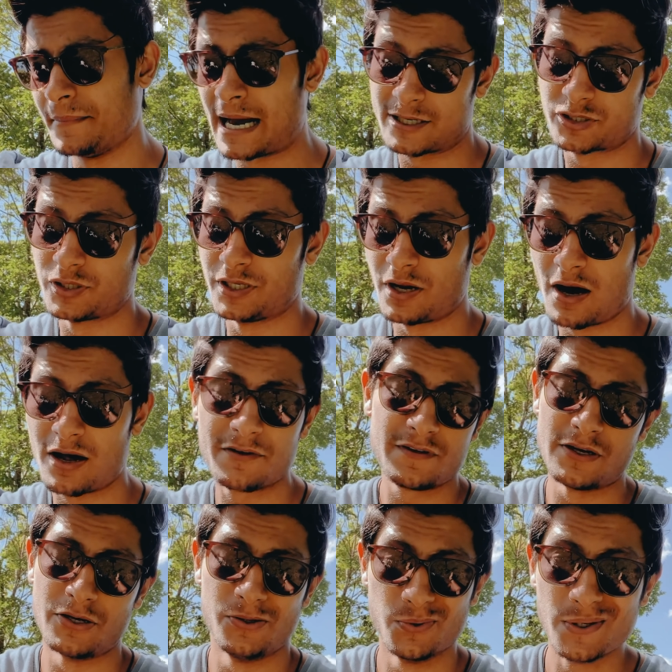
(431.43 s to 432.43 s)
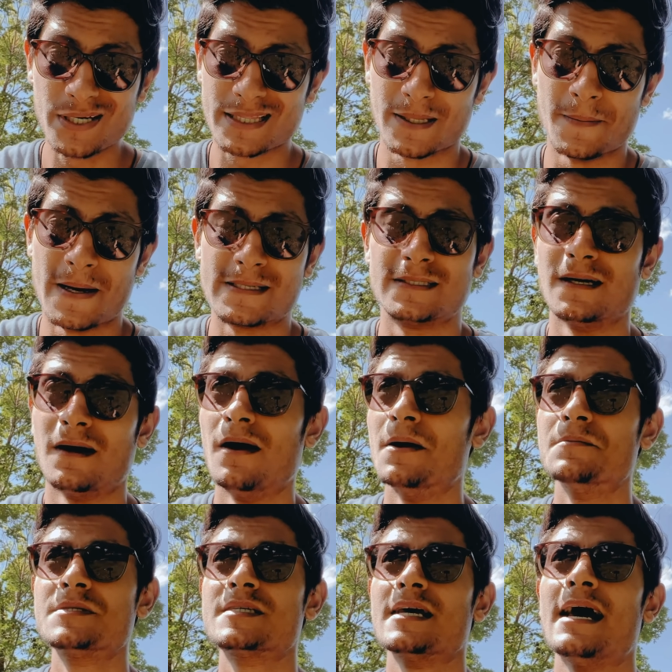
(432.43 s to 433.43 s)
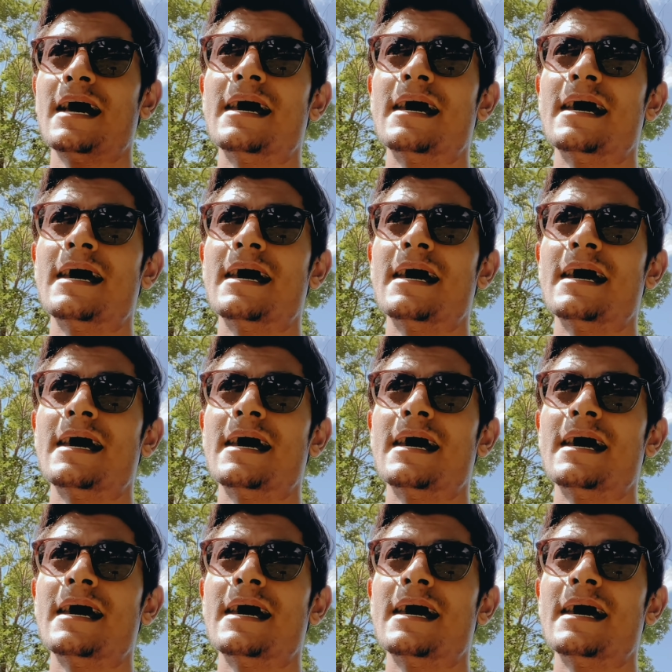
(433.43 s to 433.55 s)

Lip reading: actually not even doing them at times.